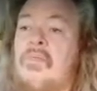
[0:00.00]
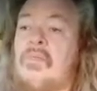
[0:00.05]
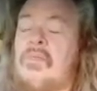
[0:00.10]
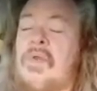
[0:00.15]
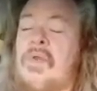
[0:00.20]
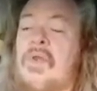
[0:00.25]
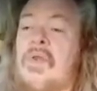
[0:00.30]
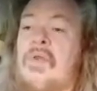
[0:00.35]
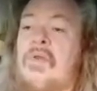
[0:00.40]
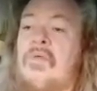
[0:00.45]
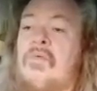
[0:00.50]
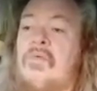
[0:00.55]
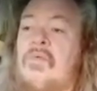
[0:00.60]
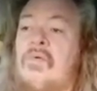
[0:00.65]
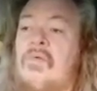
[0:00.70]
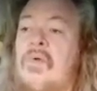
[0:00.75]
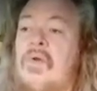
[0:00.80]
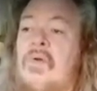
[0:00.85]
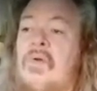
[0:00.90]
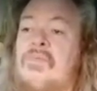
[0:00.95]
be
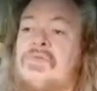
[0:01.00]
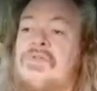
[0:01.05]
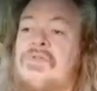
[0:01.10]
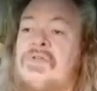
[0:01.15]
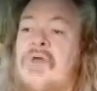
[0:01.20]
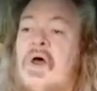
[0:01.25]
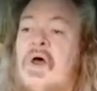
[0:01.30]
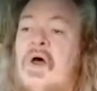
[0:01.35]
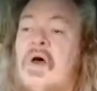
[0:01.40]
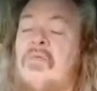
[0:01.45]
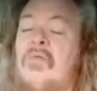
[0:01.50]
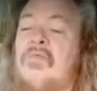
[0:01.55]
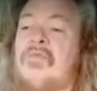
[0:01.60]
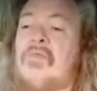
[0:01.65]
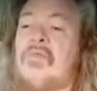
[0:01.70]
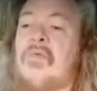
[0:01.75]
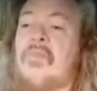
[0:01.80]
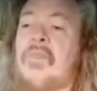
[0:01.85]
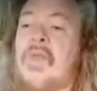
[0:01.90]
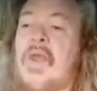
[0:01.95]
absolved
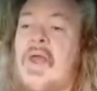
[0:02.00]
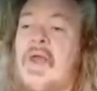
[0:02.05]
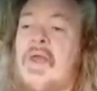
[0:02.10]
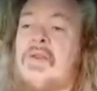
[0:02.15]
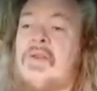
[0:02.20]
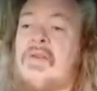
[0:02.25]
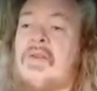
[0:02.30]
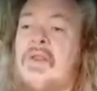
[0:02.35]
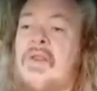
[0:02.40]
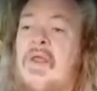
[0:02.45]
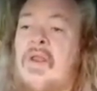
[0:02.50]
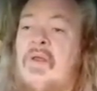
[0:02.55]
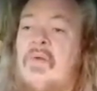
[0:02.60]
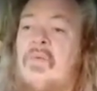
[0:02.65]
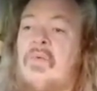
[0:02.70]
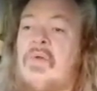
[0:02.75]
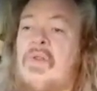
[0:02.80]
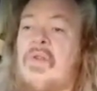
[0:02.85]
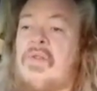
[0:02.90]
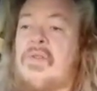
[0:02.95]
from that and I
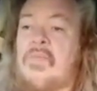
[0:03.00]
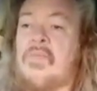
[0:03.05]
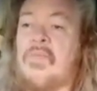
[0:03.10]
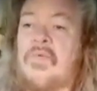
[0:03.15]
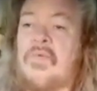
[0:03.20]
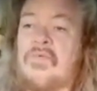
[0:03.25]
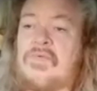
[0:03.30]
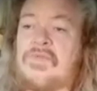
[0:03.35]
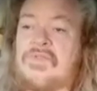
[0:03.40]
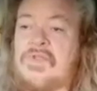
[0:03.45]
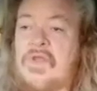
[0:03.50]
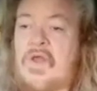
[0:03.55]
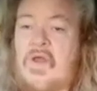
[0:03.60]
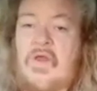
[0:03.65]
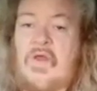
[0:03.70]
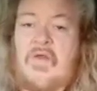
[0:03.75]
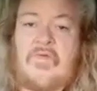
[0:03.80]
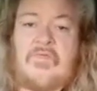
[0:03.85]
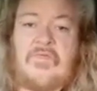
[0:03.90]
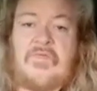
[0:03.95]
want it to be
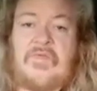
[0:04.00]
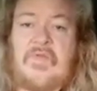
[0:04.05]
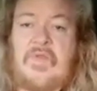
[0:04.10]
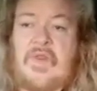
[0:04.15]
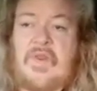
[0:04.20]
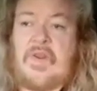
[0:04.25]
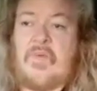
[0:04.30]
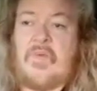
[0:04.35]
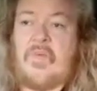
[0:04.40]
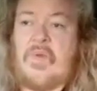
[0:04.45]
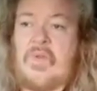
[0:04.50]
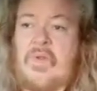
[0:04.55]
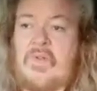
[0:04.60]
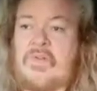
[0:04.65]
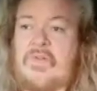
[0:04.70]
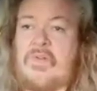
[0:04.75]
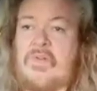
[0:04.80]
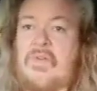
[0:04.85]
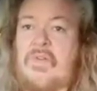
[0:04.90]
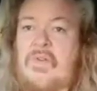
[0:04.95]
resolved and I
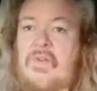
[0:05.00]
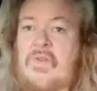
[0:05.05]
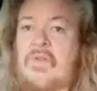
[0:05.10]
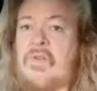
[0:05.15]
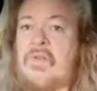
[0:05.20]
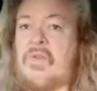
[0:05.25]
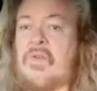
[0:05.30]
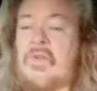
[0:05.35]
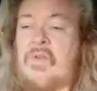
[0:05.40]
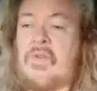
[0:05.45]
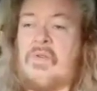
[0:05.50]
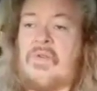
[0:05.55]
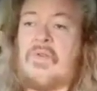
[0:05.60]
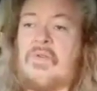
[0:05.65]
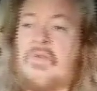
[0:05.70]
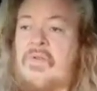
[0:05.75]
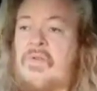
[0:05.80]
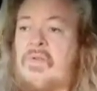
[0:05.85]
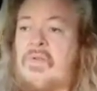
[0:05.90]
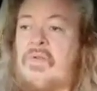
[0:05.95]
want
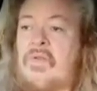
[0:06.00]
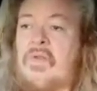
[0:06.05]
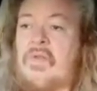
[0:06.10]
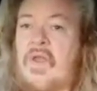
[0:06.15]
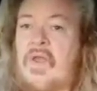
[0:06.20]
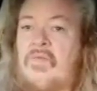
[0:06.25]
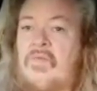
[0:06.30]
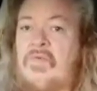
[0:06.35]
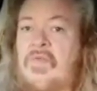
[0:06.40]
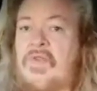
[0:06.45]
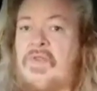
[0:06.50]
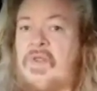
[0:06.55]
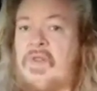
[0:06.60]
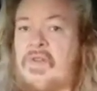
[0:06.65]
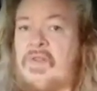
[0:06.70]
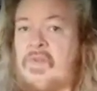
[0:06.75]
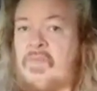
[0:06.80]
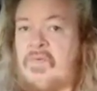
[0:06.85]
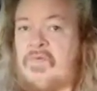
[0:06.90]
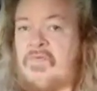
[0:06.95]
everything
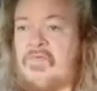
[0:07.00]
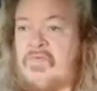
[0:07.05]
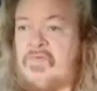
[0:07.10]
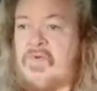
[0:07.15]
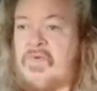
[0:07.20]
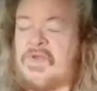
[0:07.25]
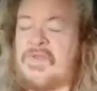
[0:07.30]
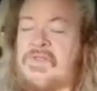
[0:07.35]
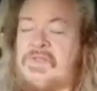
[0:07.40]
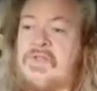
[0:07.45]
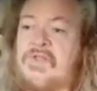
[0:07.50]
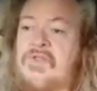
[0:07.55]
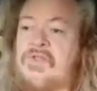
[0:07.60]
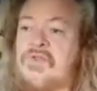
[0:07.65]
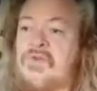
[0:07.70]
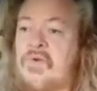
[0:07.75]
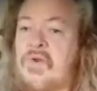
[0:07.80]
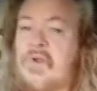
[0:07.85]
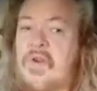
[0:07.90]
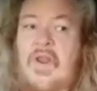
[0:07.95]
to be fixed and
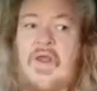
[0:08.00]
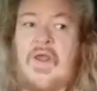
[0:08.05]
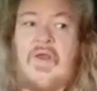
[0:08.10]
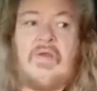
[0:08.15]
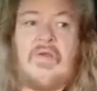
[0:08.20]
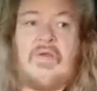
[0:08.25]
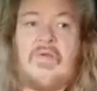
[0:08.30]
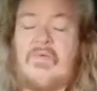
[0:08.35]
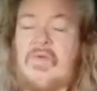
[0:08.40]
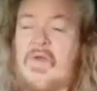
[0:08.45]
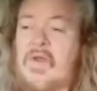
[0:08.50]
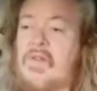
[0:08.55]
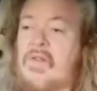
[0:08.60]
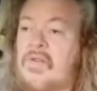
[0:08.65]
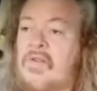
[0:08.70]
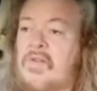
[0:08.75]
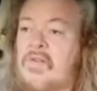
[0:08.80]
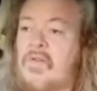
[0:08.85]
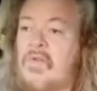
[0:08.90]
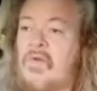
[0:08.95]
sorted out
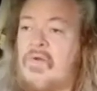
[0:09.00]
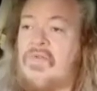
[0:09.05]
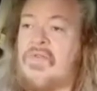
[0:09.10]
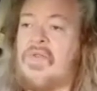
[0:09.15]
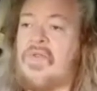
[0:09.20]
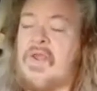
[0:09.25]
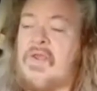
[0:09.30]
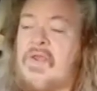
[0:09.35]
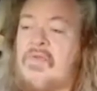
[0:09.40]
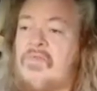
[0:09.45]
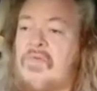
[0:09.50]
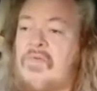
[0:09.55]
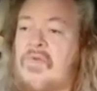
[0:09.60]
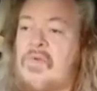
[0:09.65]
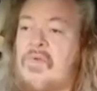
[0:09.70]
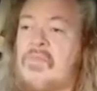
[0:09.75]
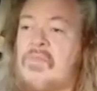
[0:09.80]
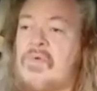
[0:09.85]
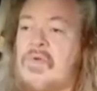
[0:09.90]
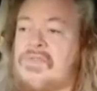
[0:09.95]
correctly. Lord, thank you for
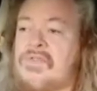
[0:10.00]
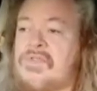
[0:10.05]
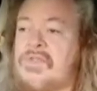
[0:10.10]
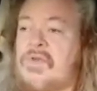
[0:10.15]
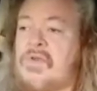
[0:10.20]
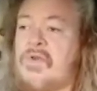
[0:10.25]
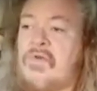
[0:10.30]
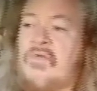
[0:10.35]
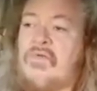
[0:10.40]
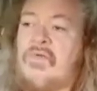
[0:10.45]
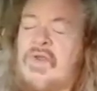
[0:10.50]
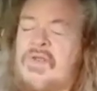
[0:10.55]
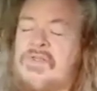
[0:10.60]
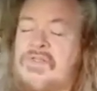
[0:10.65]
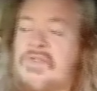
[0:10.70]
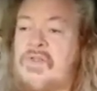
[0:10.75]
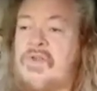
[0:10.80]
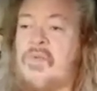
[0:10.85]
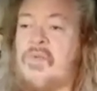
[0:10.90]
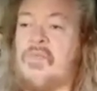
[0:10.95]
your mercy, your
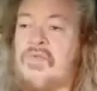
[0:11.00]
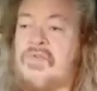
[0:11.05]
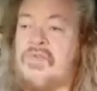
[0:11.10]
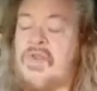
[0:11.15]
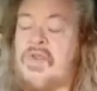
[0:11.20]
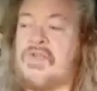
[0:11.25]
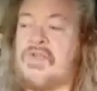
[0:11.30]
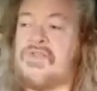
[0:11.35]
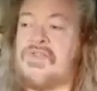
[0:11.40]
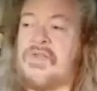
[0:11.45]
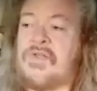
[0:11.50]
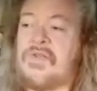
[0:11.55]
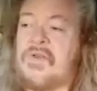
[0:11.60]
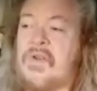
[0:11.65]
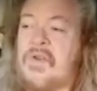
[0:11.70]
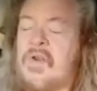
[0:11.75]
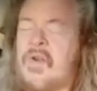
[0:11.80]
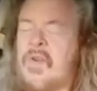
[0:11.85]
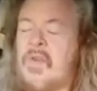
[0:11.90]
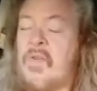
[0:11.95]
grace, and your protection
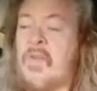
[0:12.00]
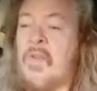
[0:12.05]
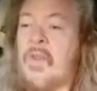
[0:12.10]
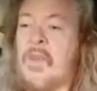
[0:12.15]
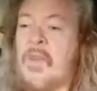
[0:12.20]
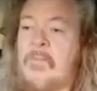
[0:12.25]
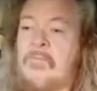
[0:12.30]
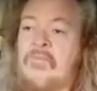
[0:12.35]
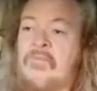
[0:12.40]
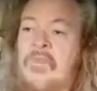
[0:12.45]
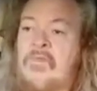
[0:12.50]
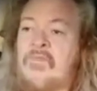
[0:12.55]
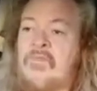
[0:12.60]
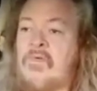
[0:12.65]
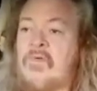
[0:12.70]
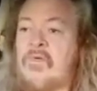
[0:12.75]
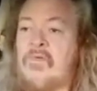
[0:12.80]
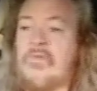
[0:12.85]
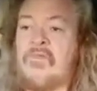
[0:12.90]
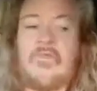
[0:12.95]

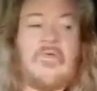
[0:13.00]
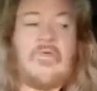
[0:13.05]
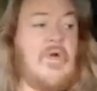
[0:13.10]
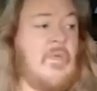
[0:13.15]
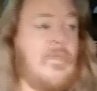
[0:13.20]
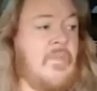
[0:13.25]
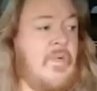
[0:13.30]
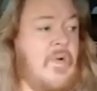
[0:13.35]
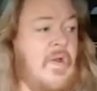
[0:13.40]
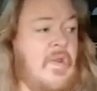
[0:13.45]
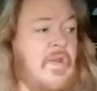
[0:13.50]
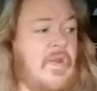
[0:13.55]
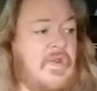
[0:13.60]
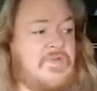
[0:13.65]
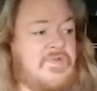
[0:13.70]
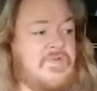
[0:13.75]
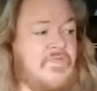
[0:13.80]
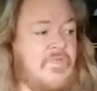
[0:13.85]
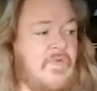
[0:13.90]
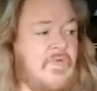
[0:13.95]
for, for upon
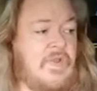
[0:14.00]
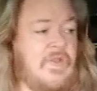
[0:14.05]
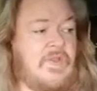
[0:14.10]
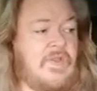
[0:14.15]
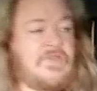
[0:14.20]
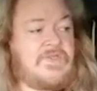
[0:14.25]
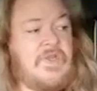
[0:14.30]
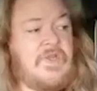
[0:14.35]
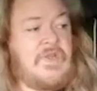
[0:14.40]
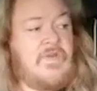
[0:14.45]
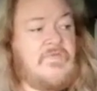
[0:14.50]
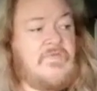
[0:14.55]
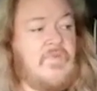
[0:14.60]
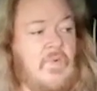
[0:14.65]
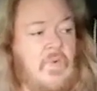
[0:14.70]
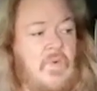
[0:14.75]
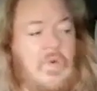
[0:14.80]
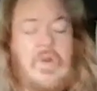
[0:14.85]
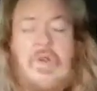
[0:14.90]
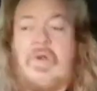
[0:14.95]
us in this
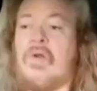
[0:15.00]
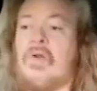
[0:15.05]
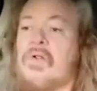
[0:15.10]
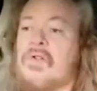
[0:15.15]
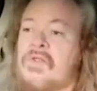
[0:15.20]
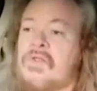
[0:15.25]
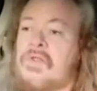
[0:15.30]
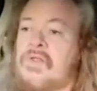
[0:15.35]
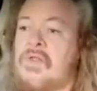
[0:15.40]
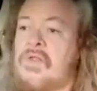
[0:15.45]
evil world